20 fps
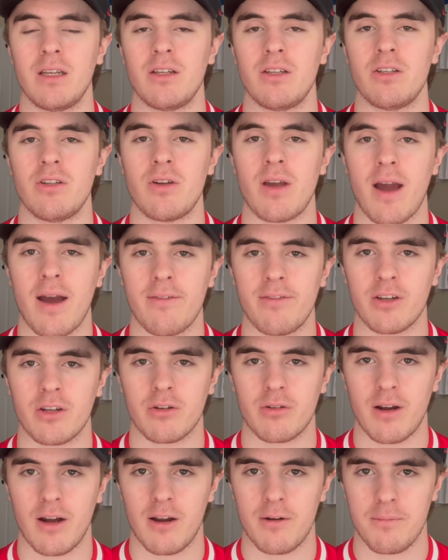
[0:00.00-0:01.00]
you have the
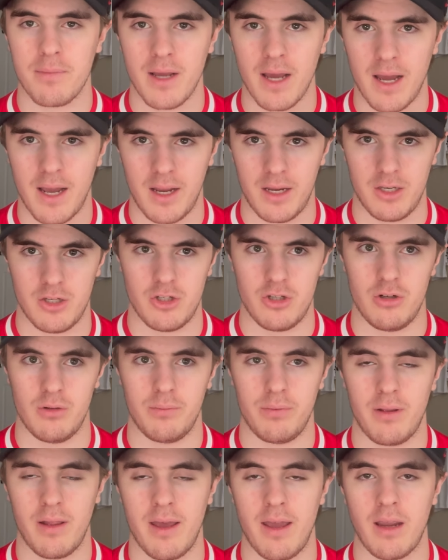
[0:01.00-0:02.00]
crowd behind you
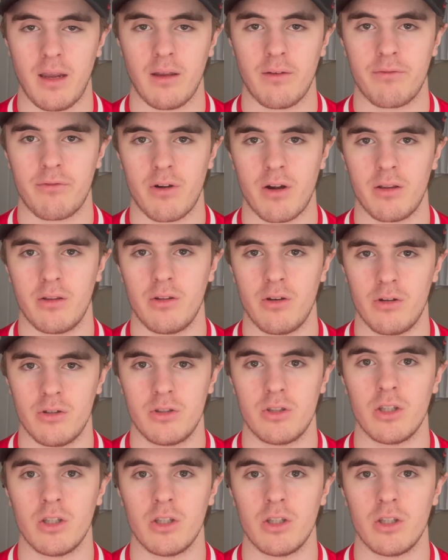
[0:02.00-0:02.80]
playing in front of